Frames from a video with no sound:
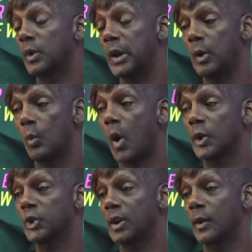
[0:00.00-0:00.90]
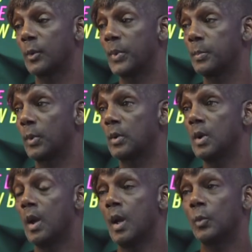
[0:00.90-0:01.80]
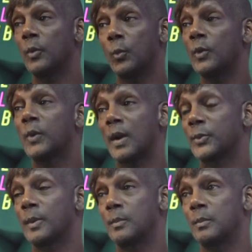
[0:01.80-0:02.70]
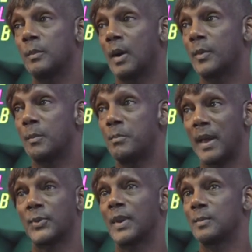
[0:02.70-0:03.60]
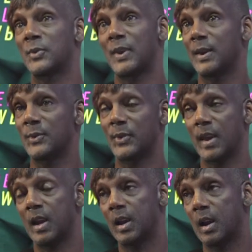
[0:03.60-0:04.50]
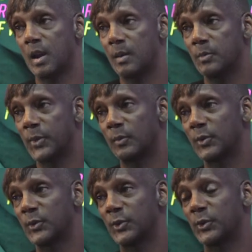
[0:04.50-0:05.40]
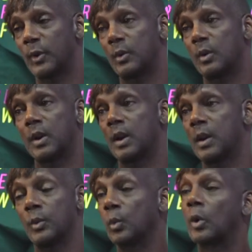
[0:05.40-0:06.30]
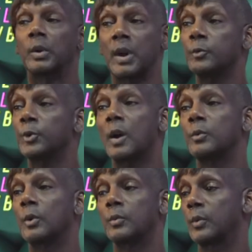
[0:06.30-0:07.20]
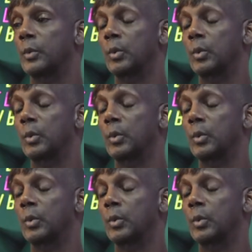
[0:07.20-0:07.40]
You know, watching other people, we've got some of the best MCs in San Francisco in the world, and I've traveled over the